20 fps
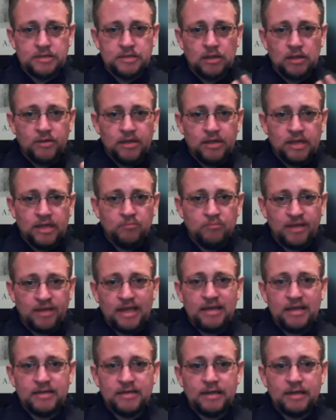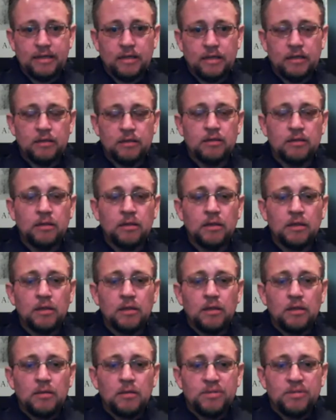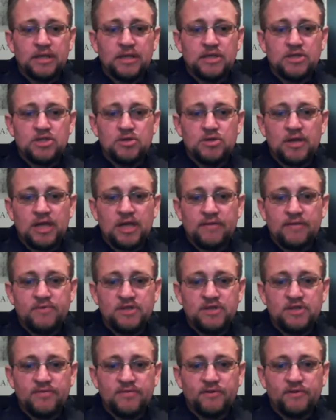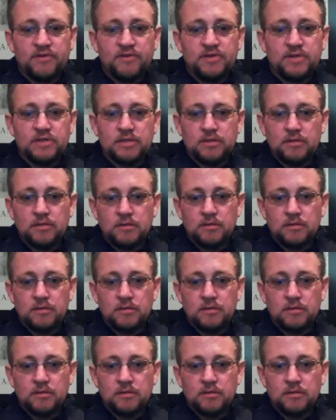Now, in pan decking, because you have different